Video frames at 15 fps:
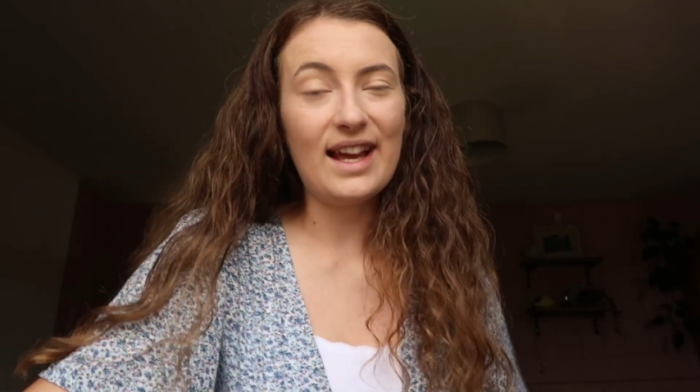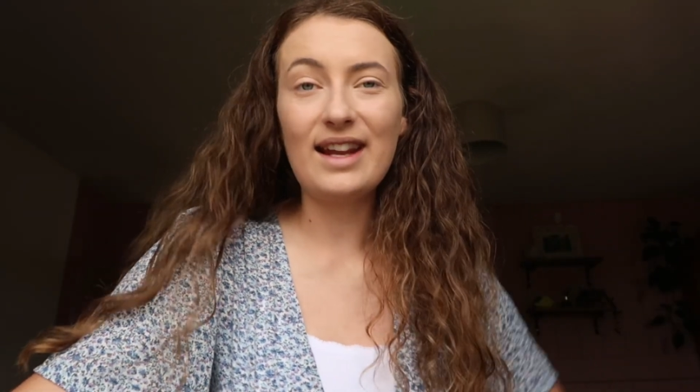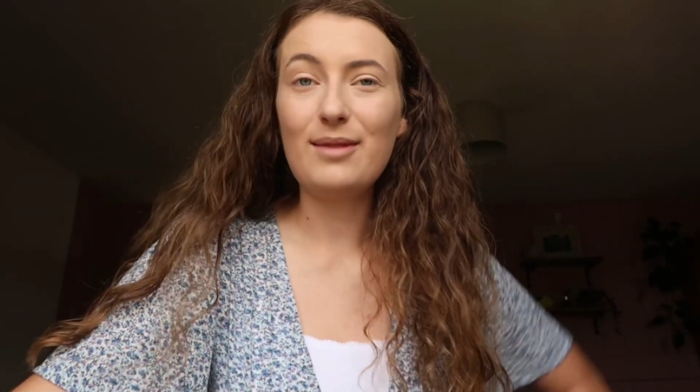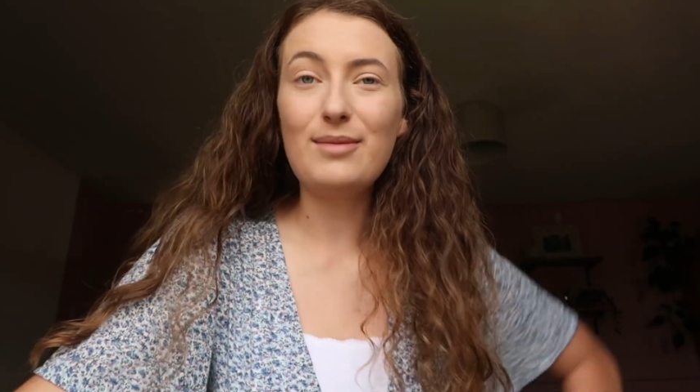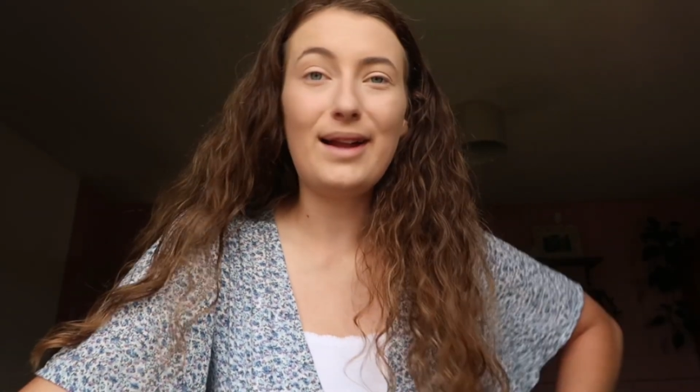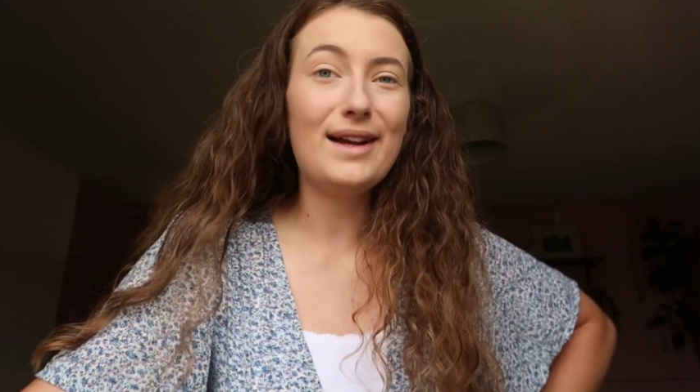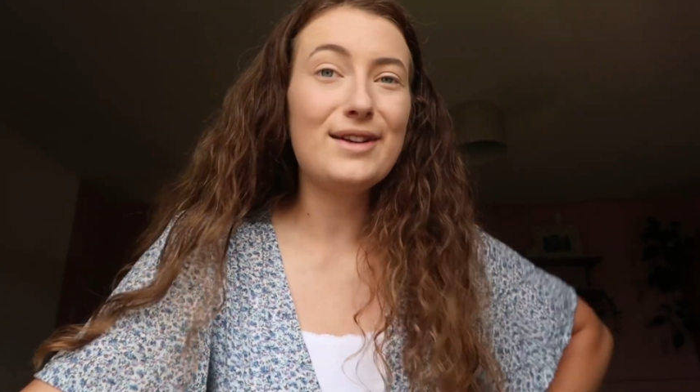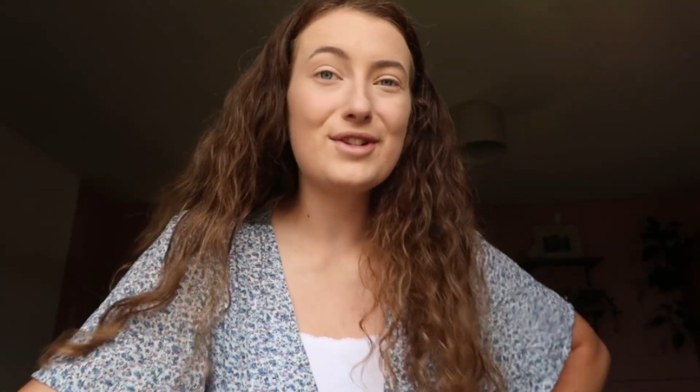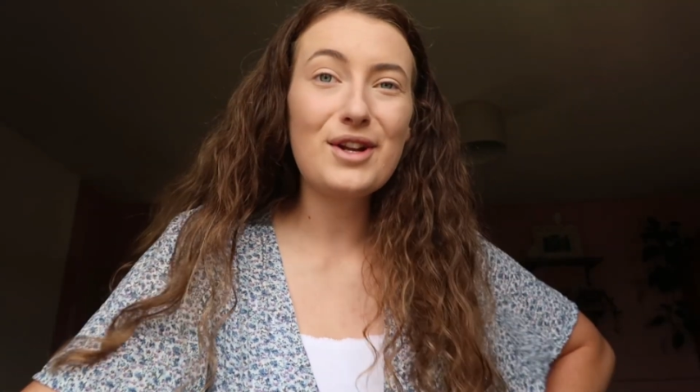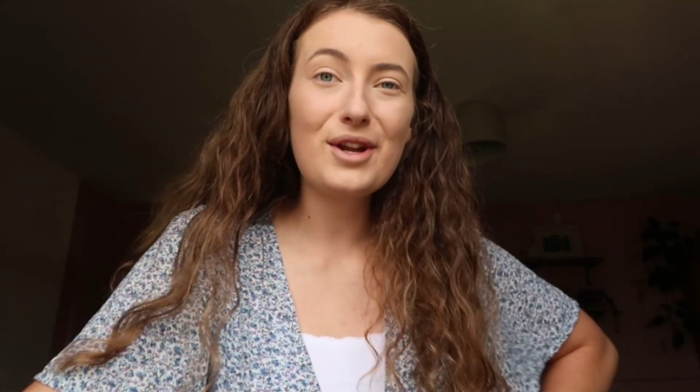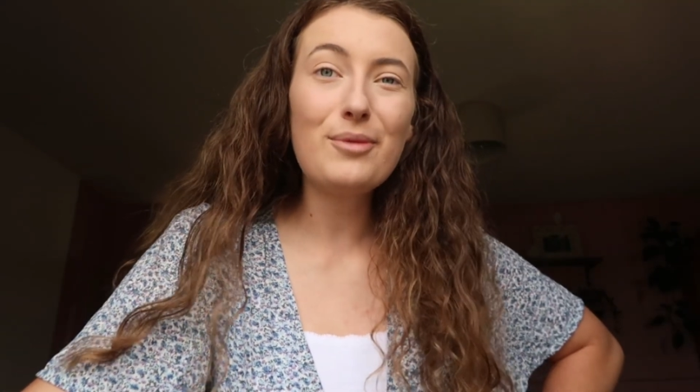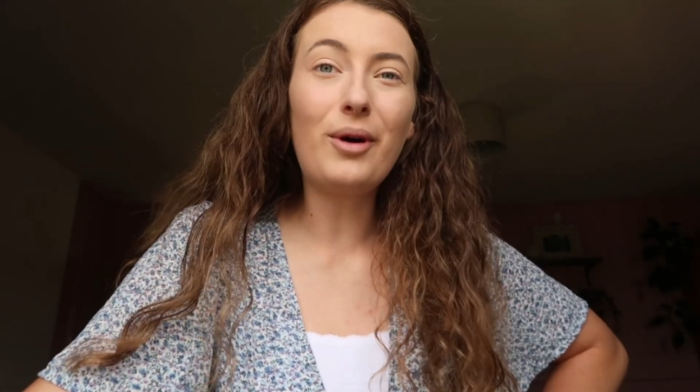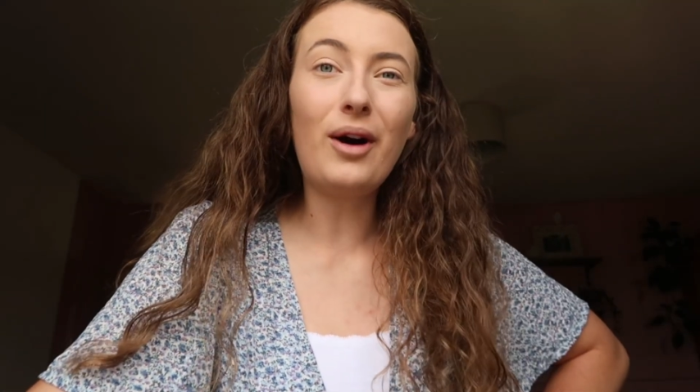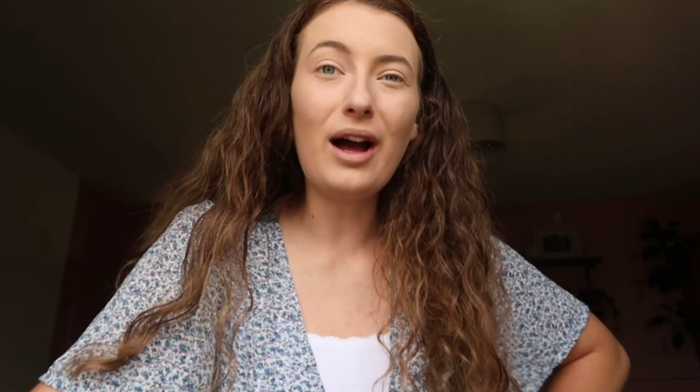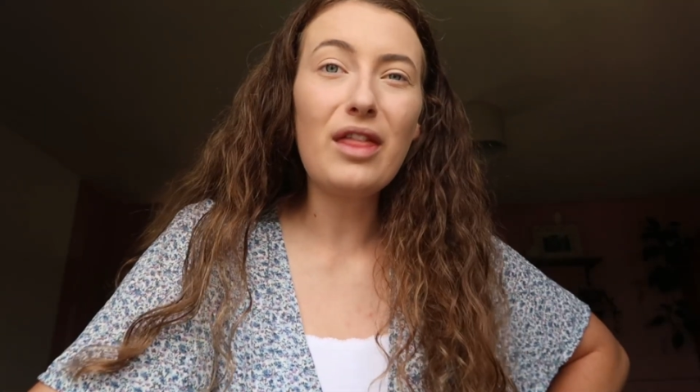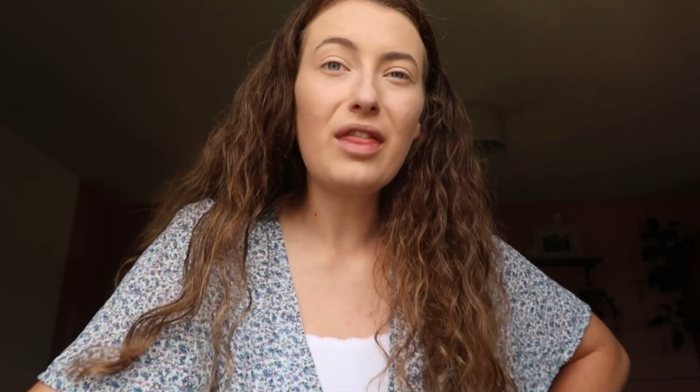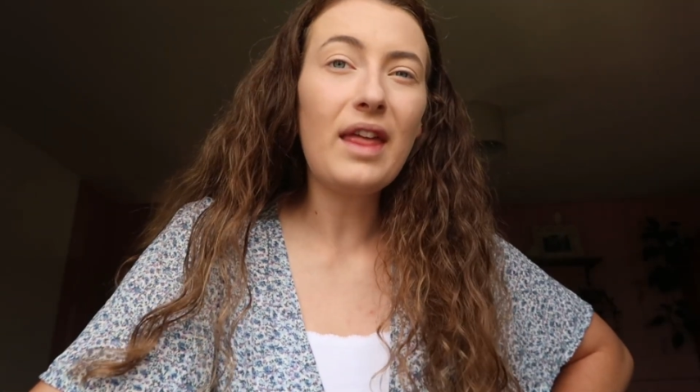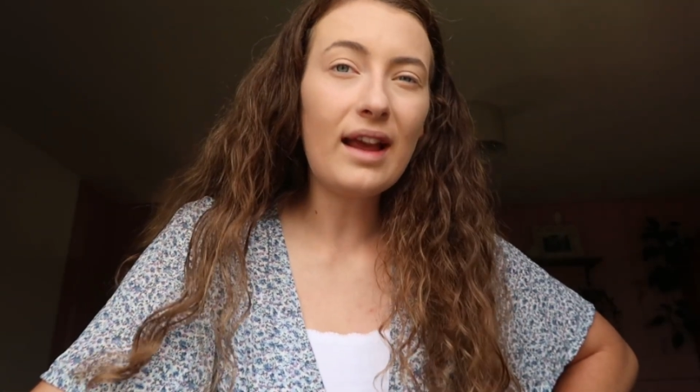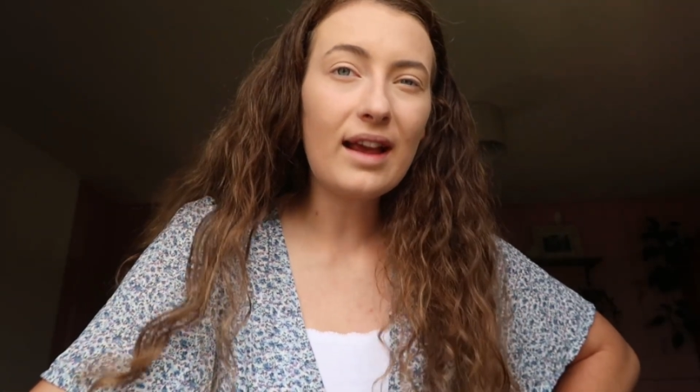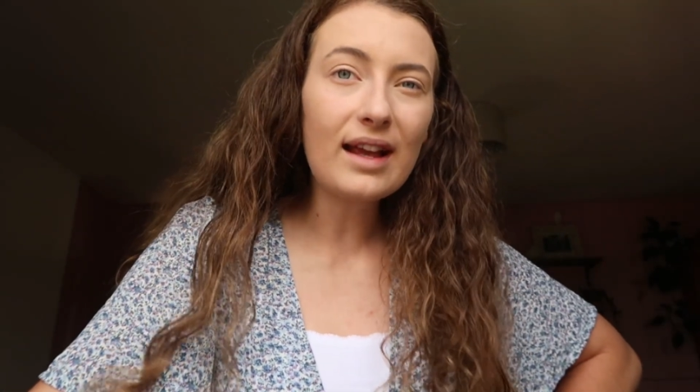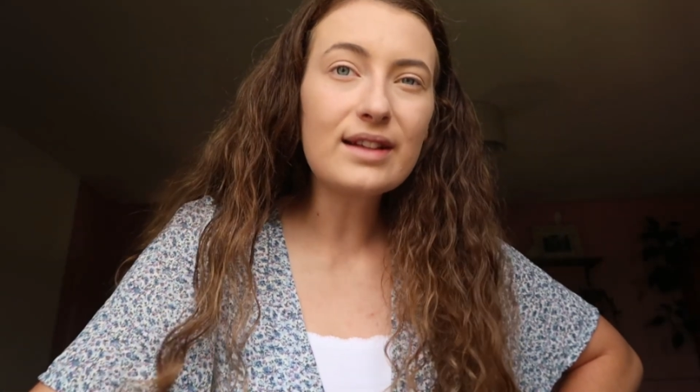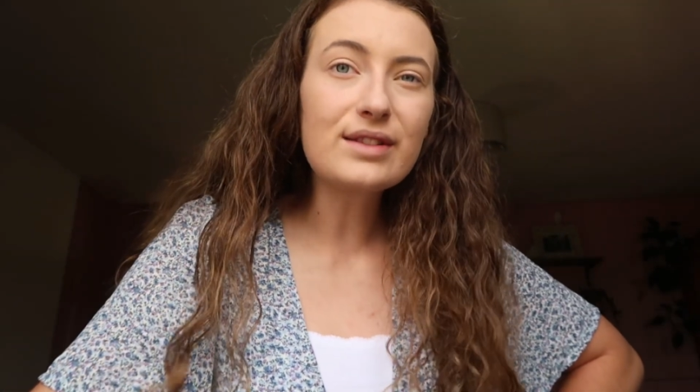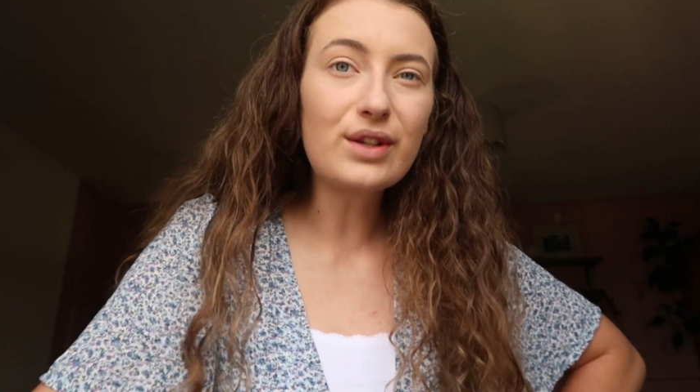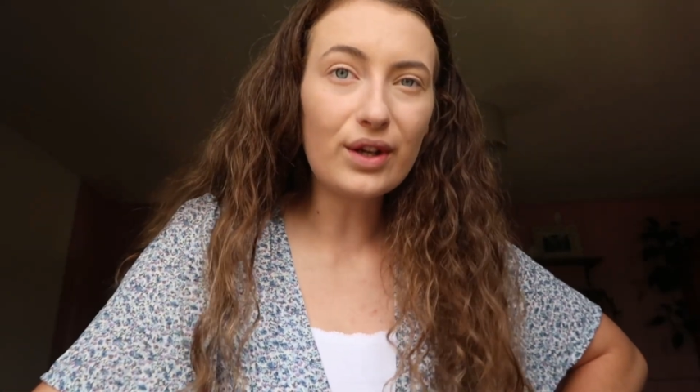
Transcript: And I'm like, do you know what? I think it's